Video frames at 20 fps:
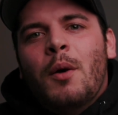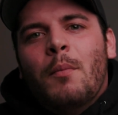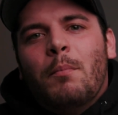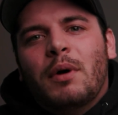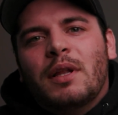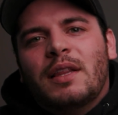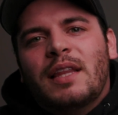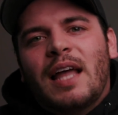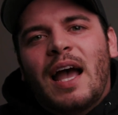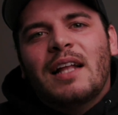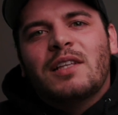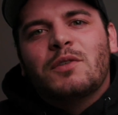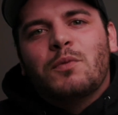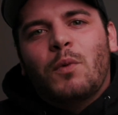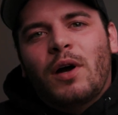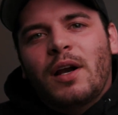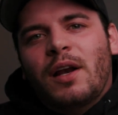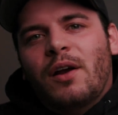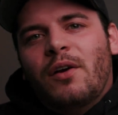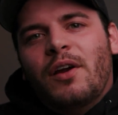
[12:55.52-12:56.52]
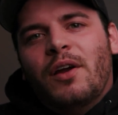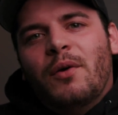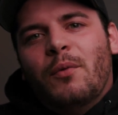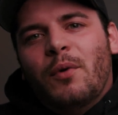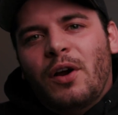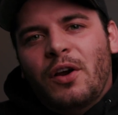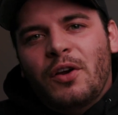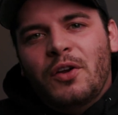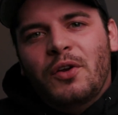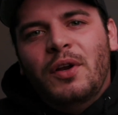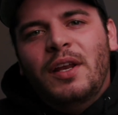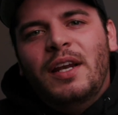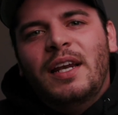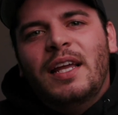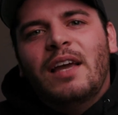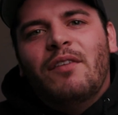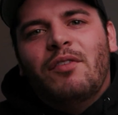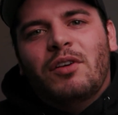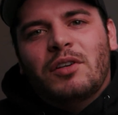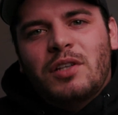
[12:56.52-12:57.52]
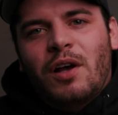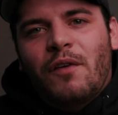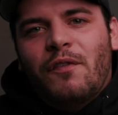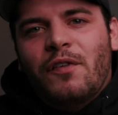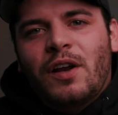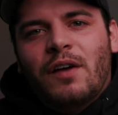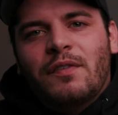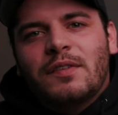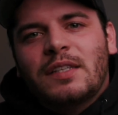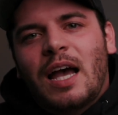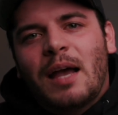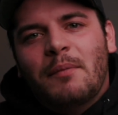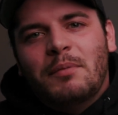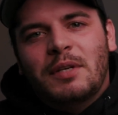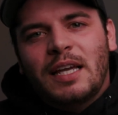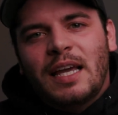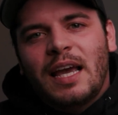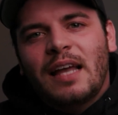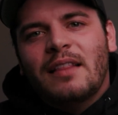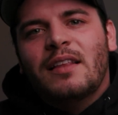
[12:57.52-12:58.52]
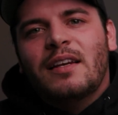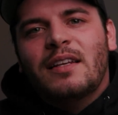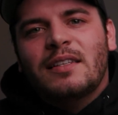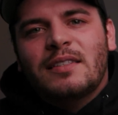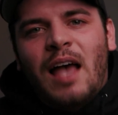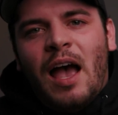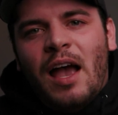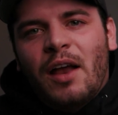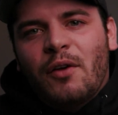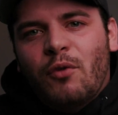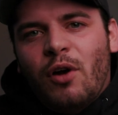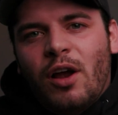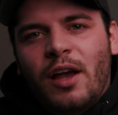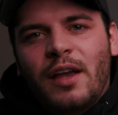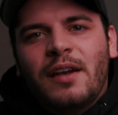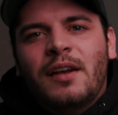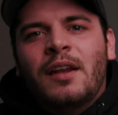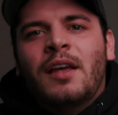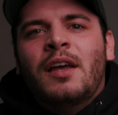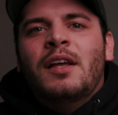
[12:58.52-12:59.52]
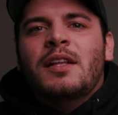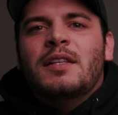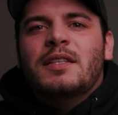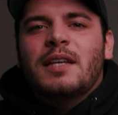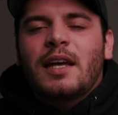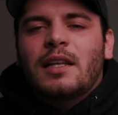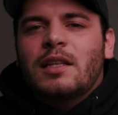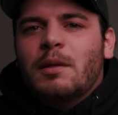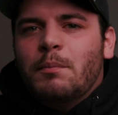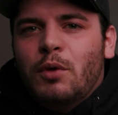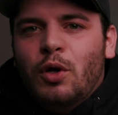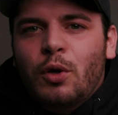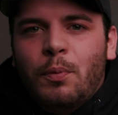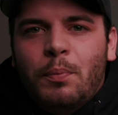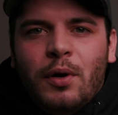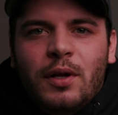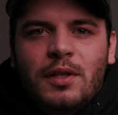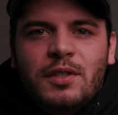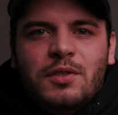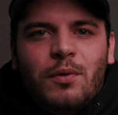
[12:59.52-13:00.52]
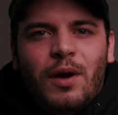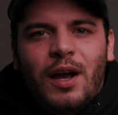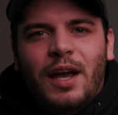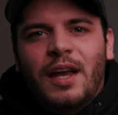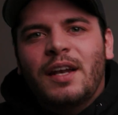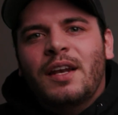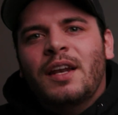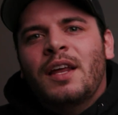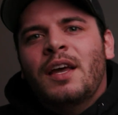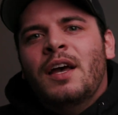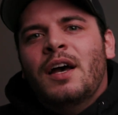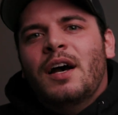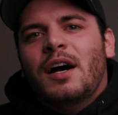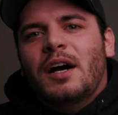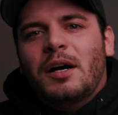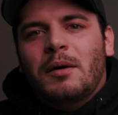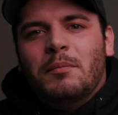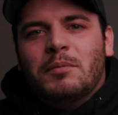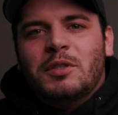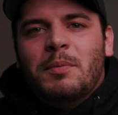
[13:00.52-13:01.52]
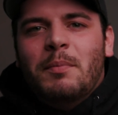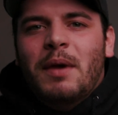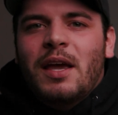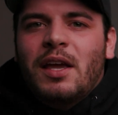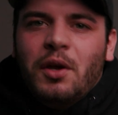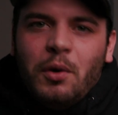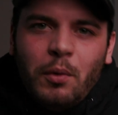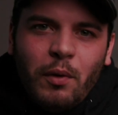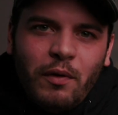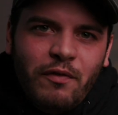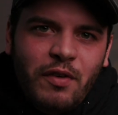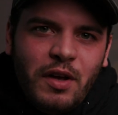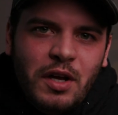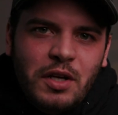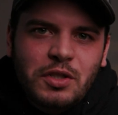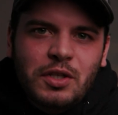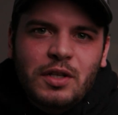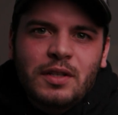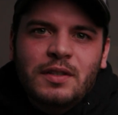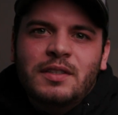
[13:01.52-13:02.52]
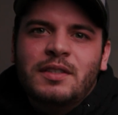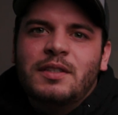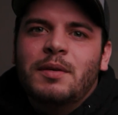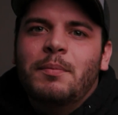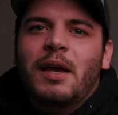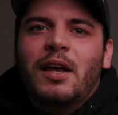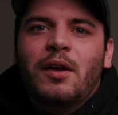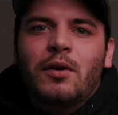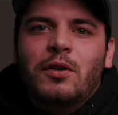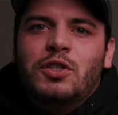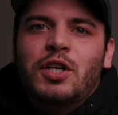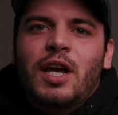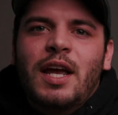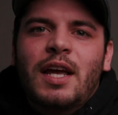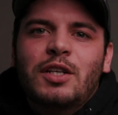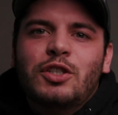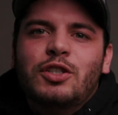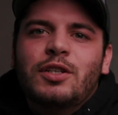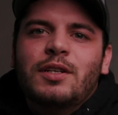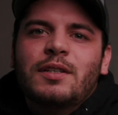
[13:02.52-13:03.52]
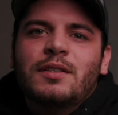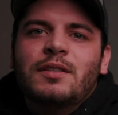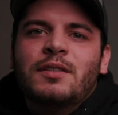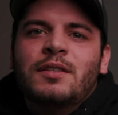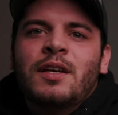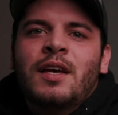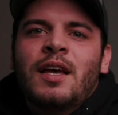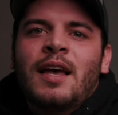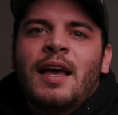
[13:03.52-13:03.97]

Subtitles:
But that's one area where you need to give yourself enough time to get the design right, to get the blueprints right, to make your revisions, to make your changes.